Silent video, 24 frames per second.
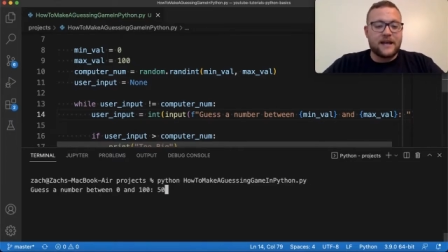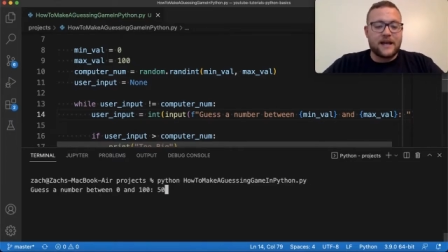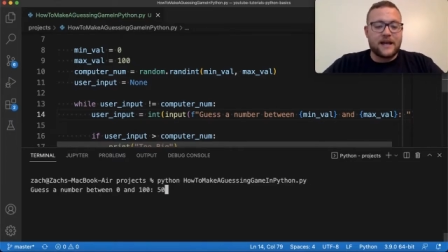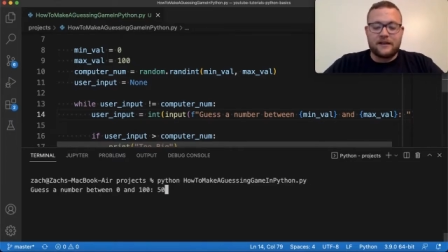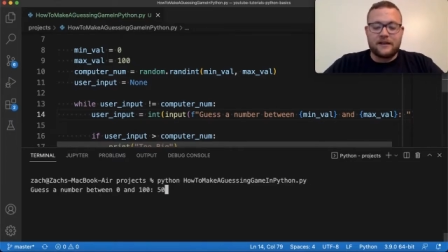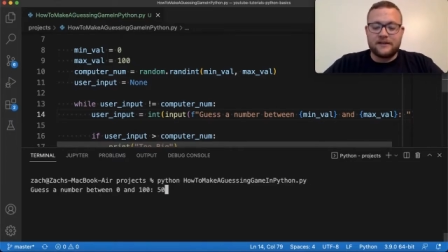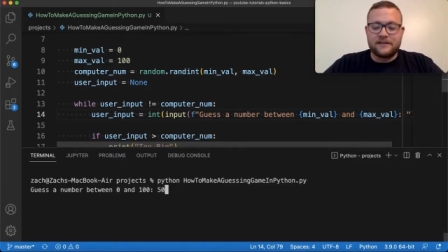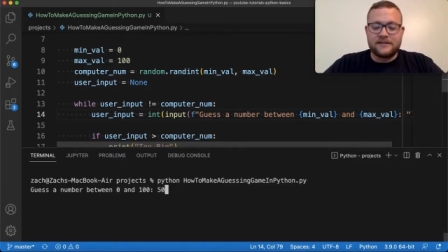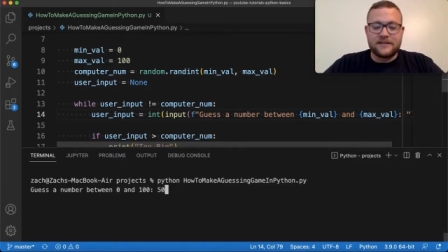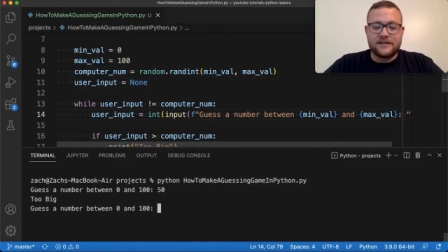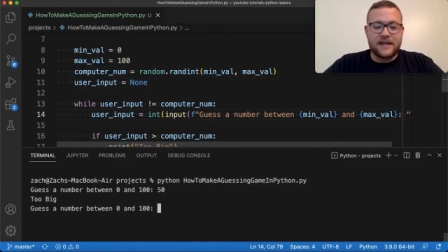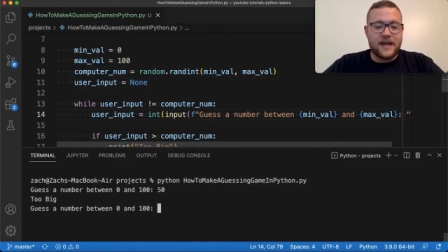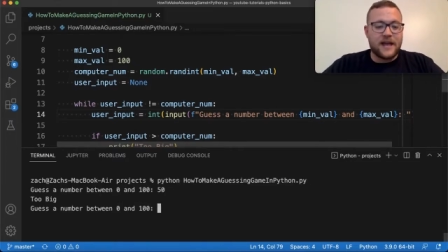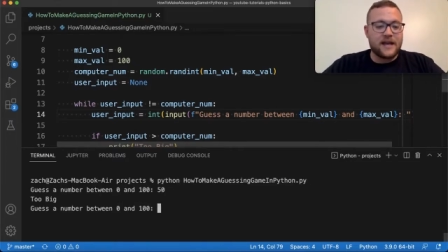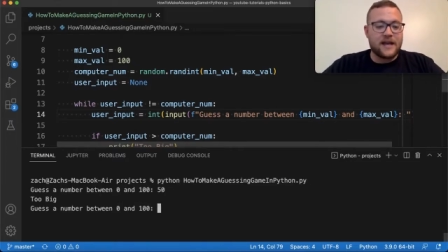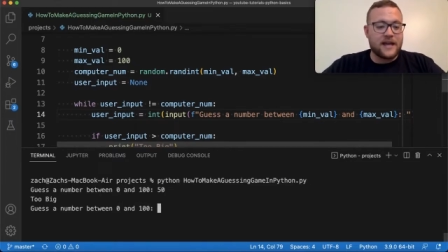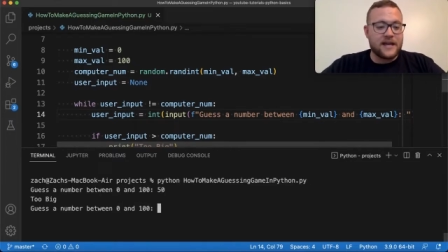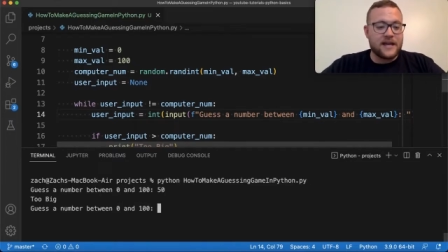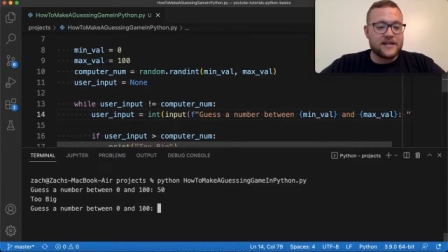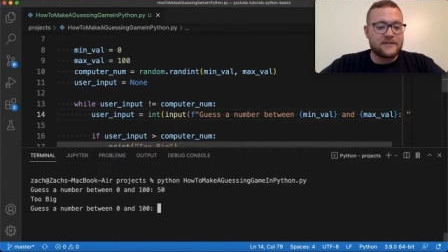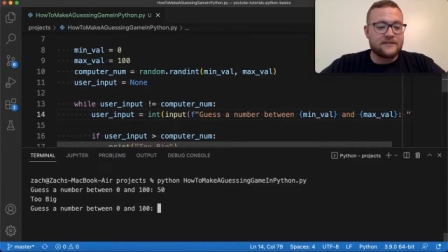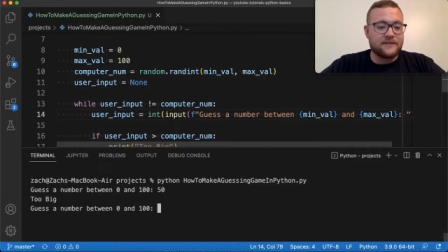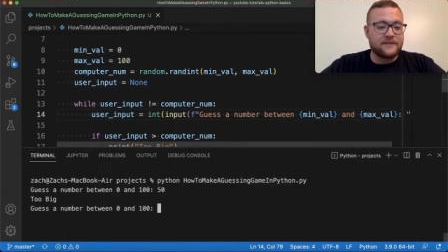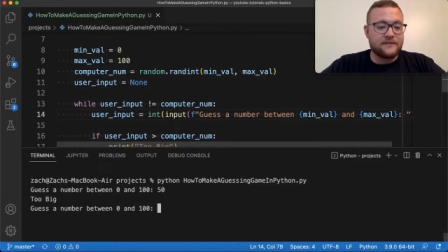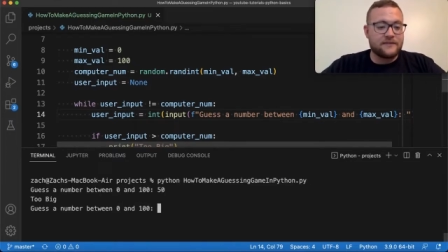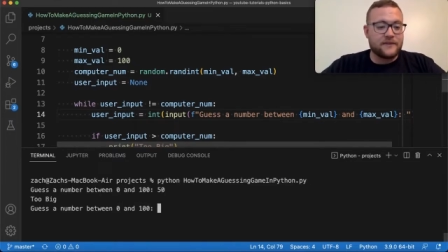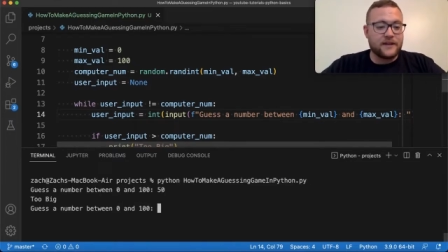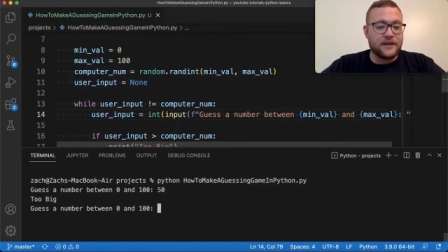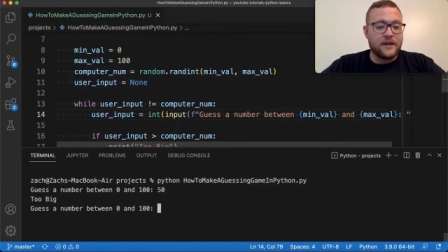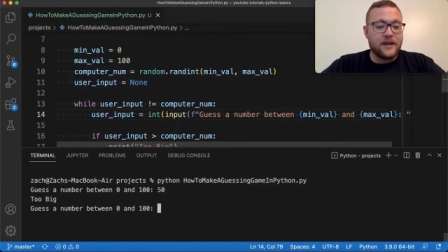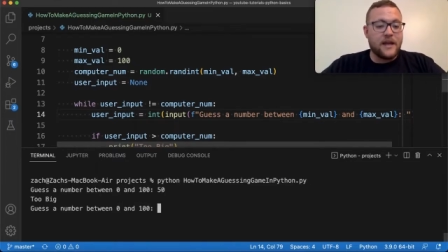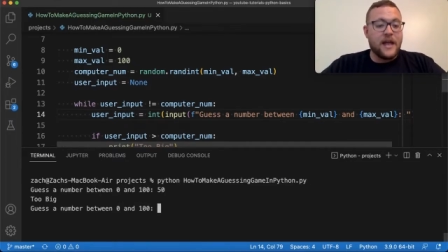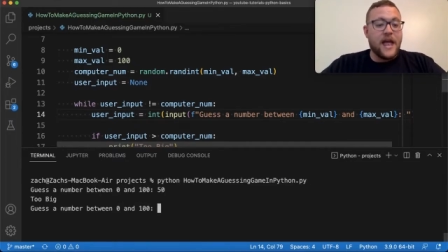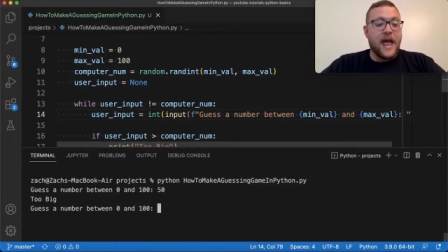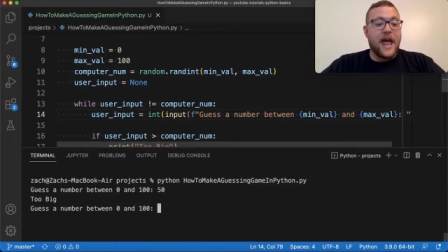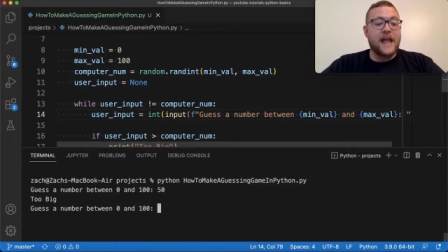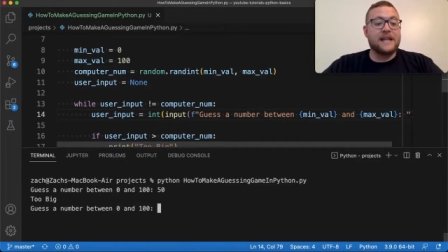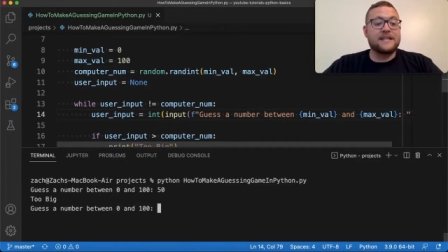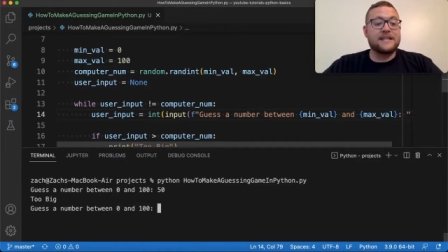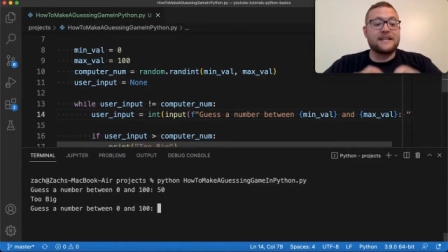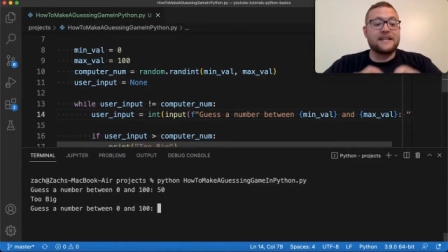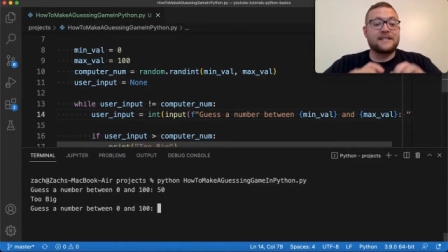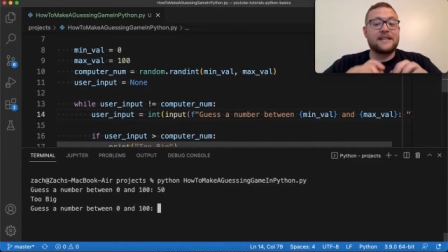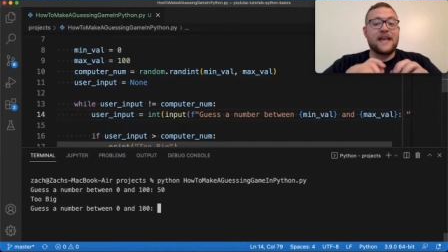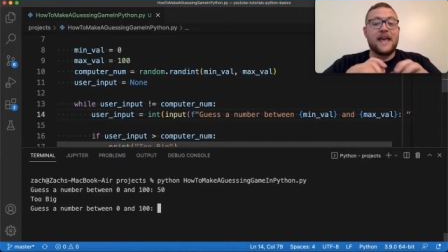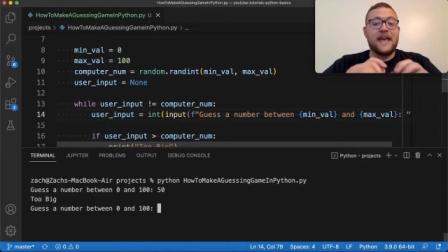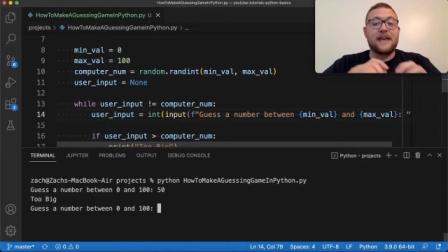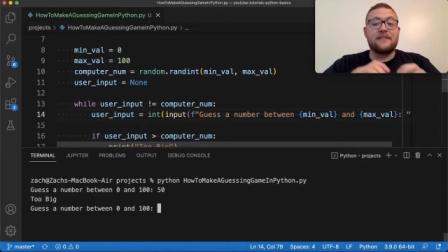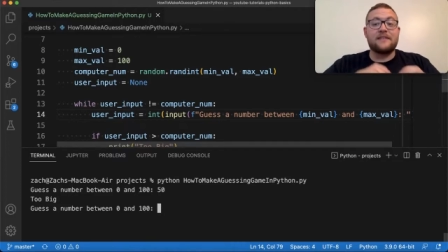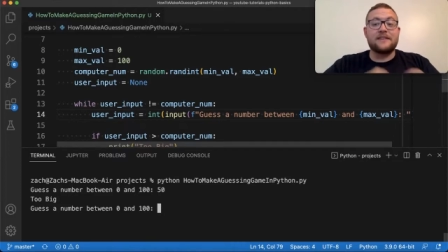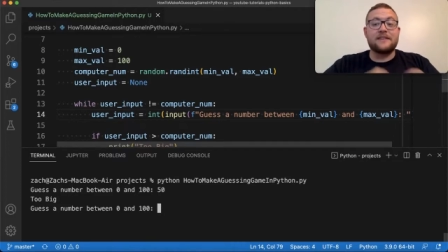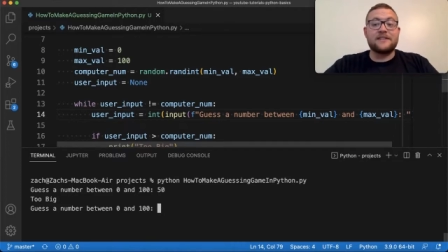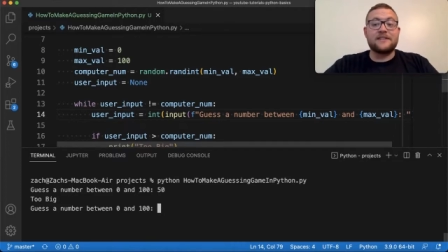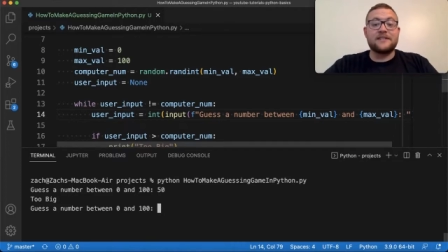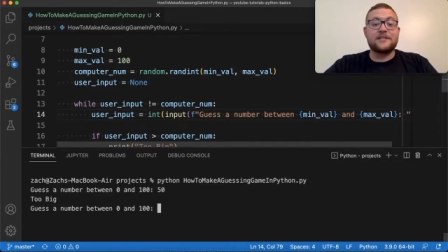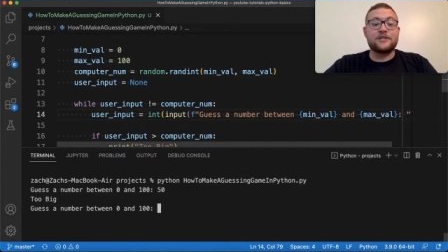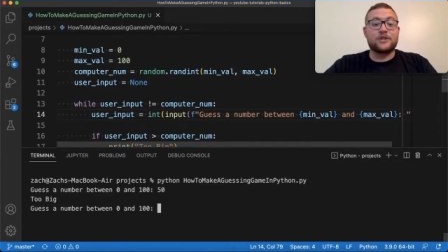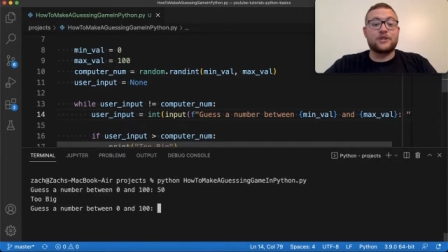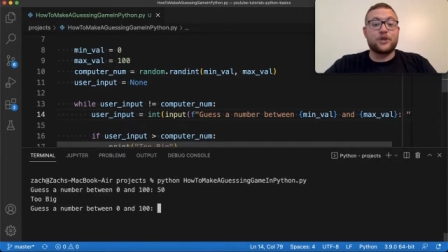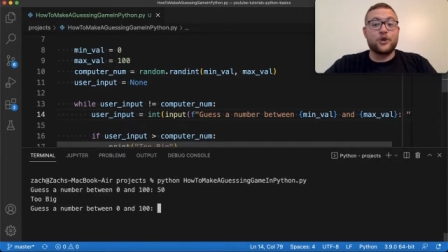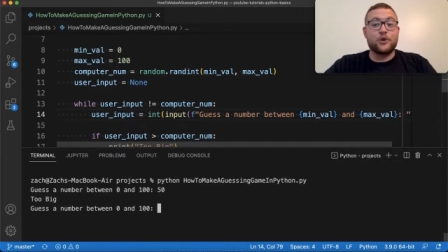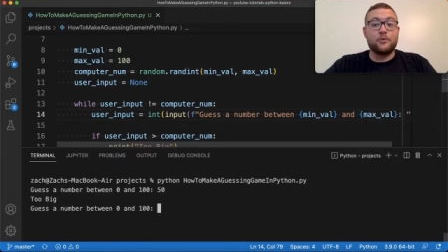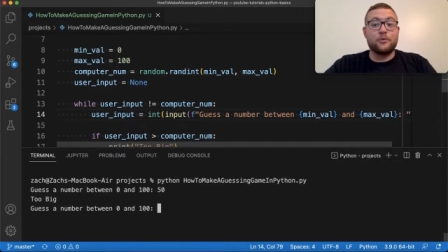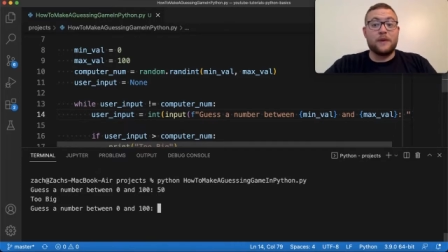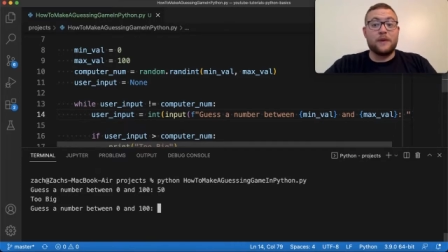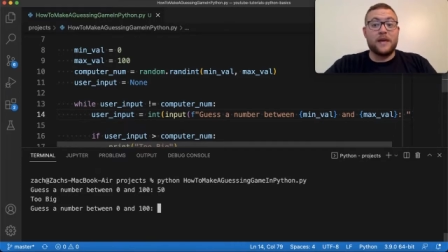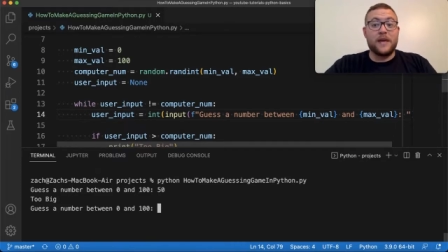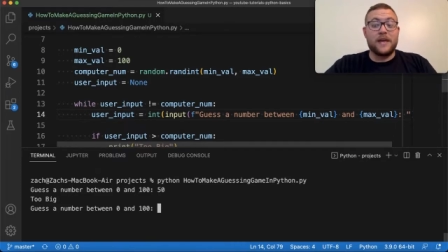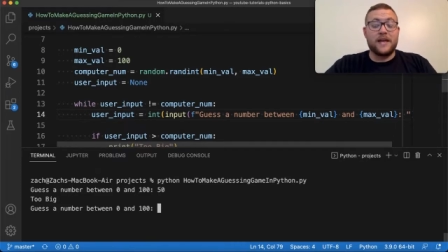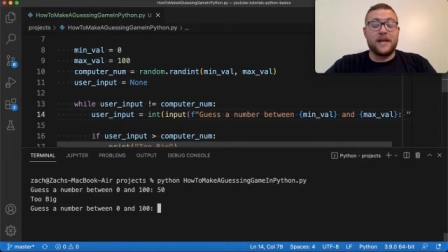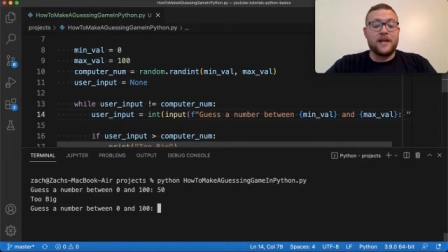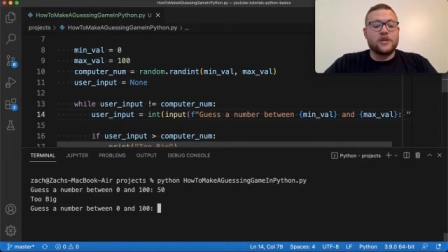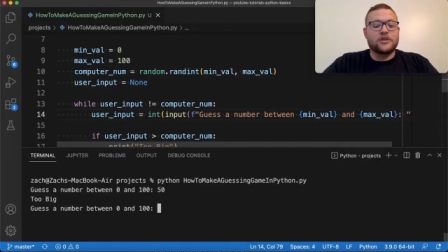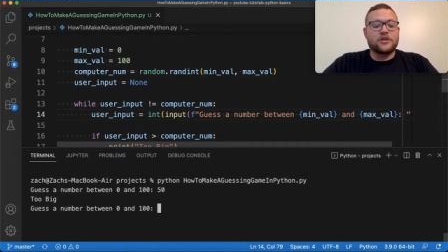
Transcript: I, let's say I guess 50, and it says, hey, this is too big.